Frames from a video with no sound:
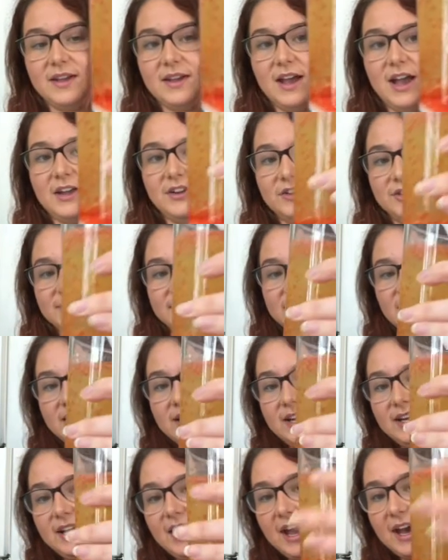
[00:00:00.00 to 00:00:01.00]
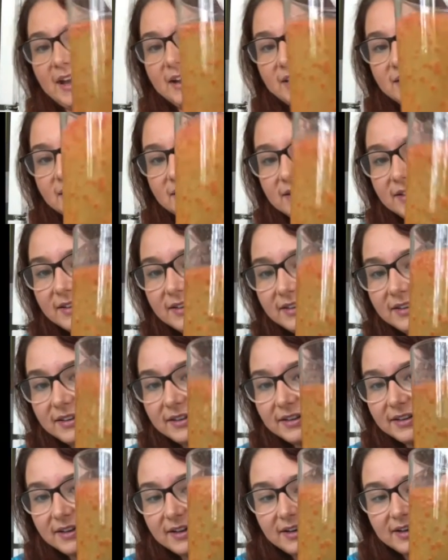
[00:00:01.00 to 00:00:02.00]
and you're still going to get
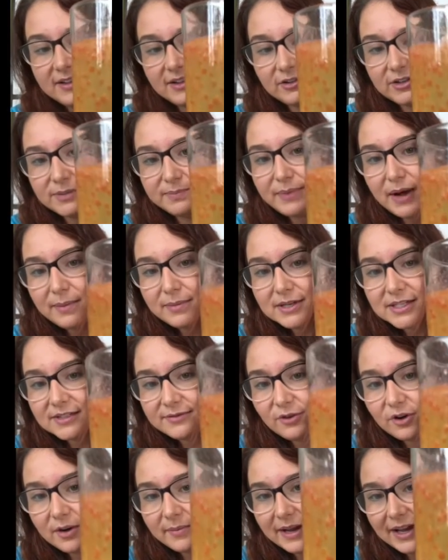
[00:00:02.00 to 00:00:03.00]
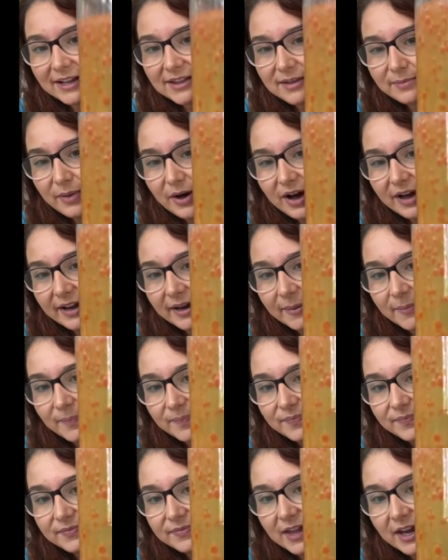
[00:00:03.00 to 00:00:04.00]
those bubbles forming at the bottom
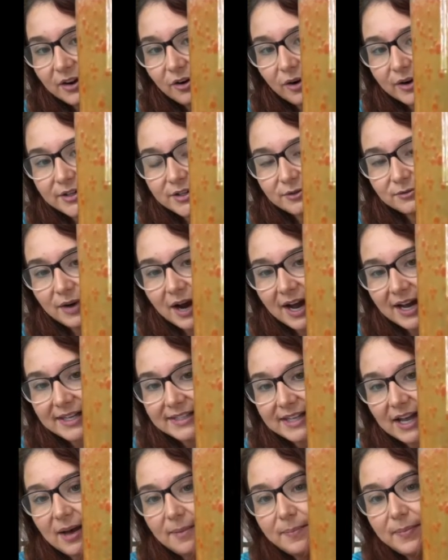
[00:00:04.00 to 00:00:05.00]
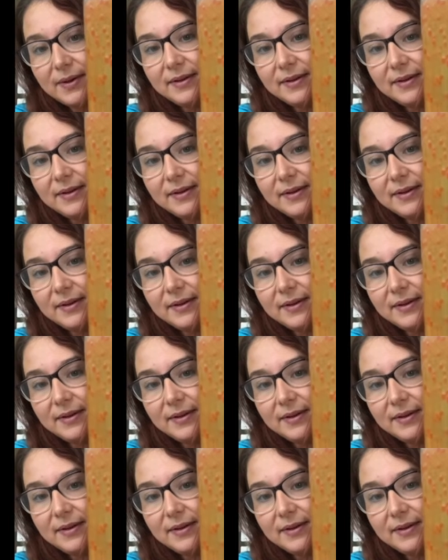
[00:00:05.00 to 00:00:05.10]
that are going to rise up.